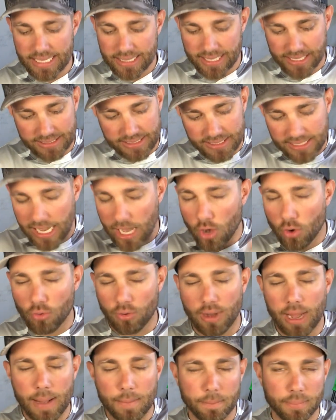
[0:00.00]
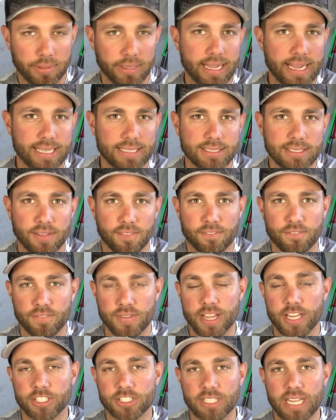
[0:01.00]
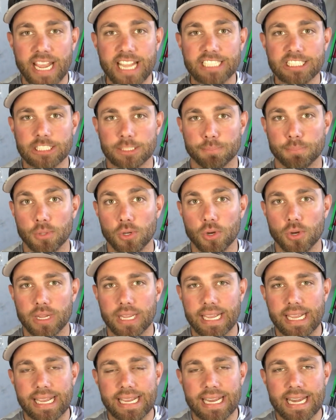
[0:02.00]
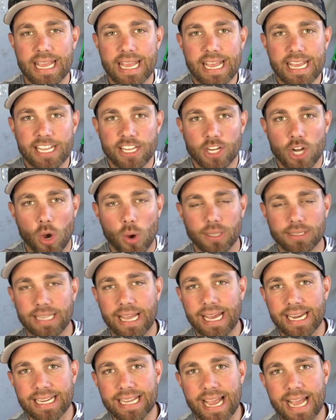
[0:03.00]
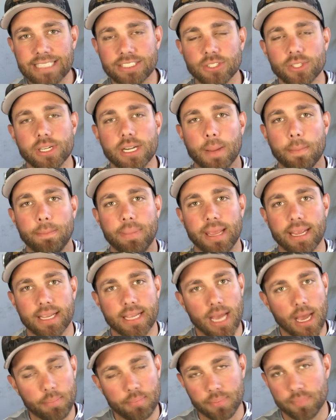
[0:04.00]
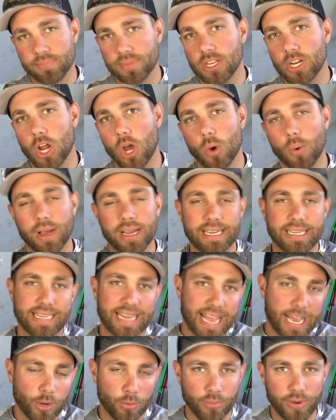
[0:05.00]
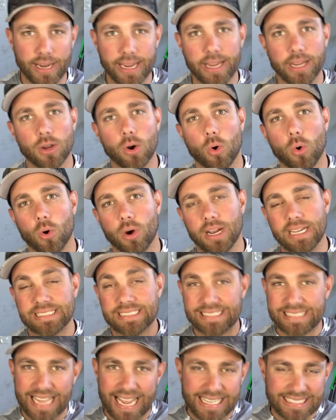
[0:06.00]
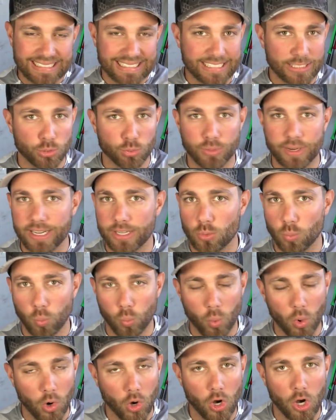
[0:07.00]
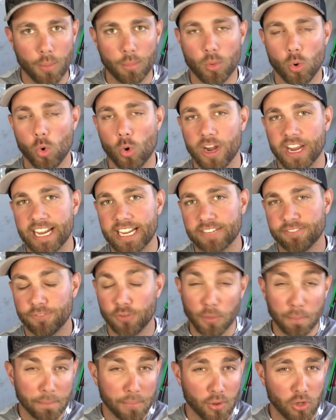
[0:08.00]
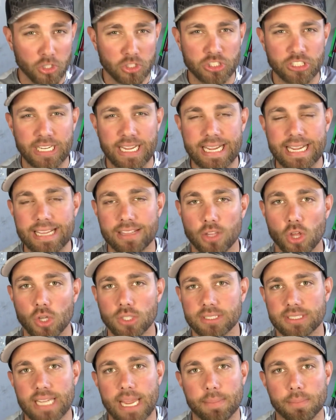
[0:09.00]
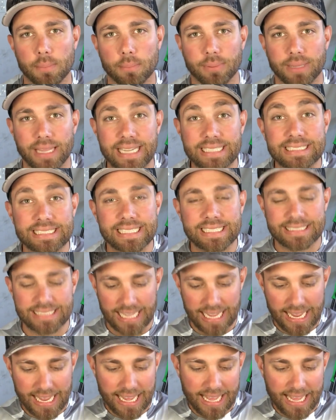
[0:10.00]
This is a great place to fish a spook. And you know, a lot of guys are gonna pick up, you know, a Ned rig or a Texas rigged worm or a football jig in those type of places.